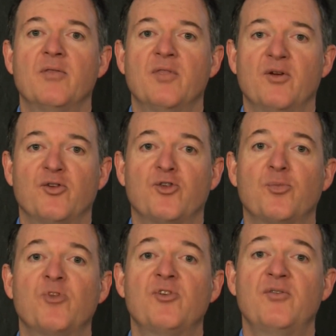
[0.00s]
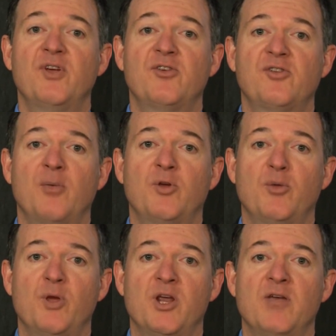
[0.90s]
There's a specific
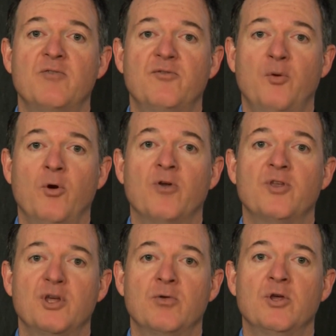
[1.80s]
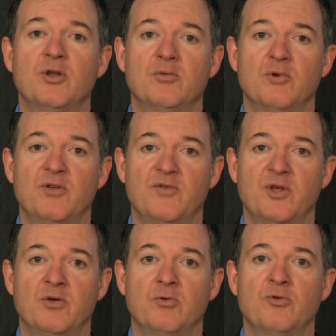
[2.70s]
subcommittee for the unit
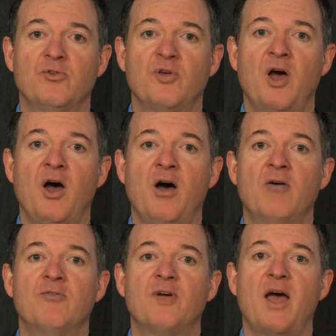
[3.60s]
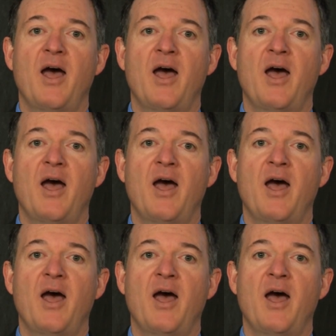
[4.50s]
reviews of